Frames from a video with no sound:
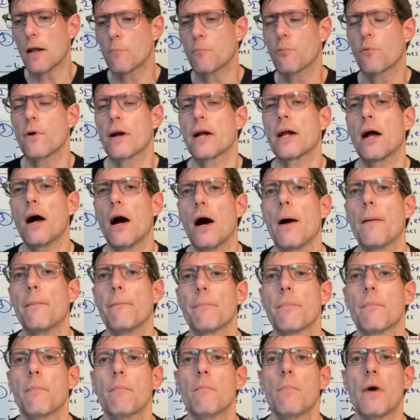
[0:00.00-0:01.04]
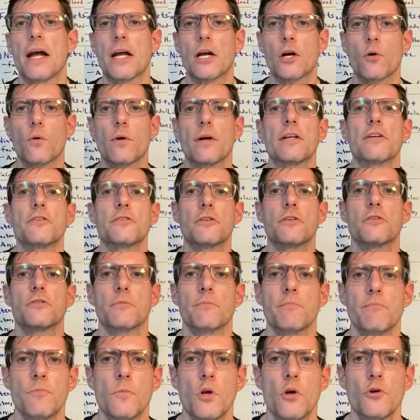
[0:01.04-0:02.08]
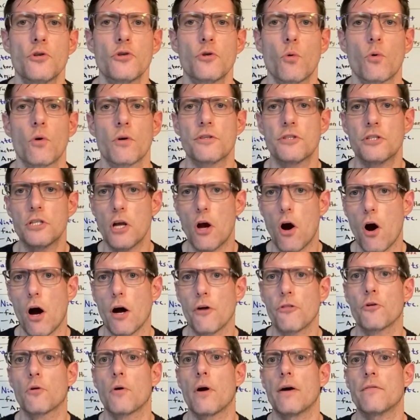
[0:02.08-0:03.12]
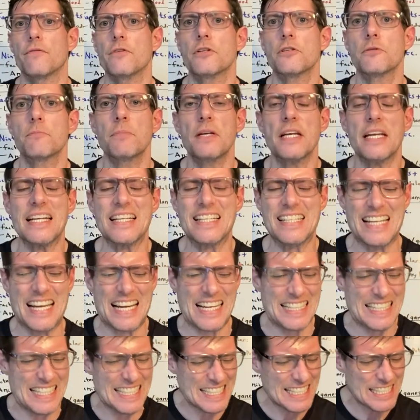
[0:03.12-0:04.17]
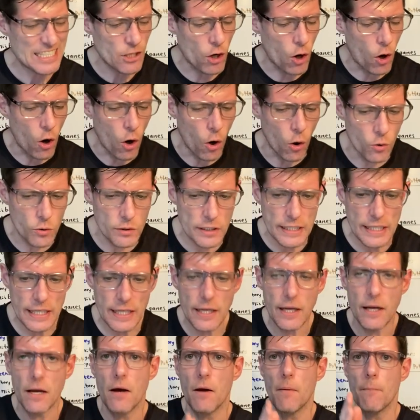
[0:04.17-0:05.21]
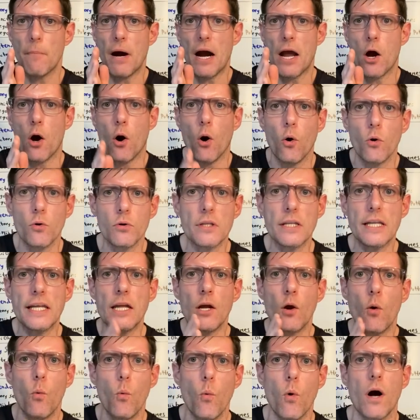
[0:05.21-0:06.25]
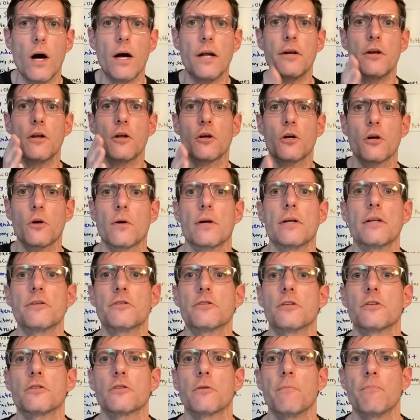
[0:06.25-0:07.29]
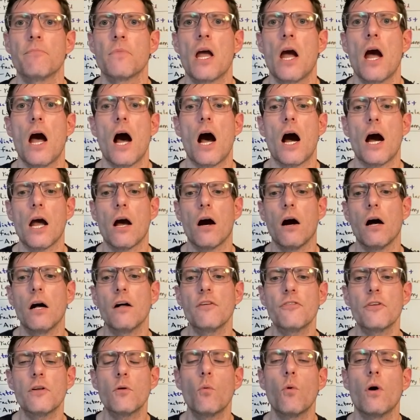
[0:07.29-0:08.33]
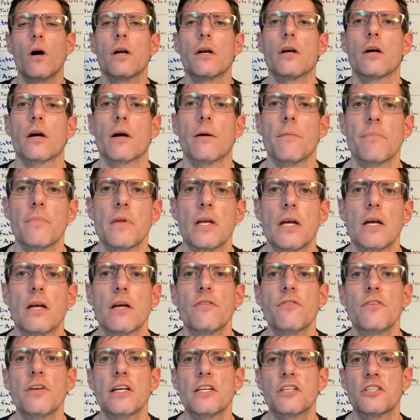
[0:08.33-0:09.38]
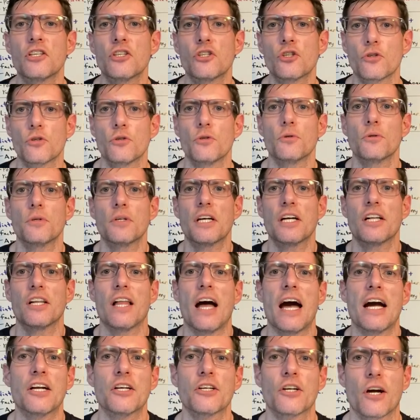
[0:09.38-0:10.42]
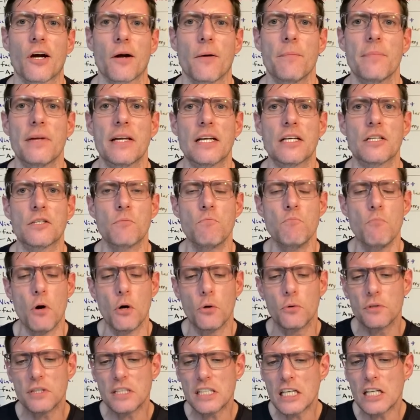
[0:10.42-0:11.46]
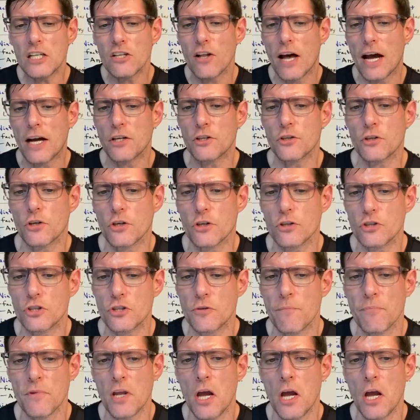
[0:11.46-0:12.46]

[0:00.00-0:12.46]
bring up my criticism towards the author of this piece. And this is only my only one criticism. I often wonder if he is a true collector, because most collectors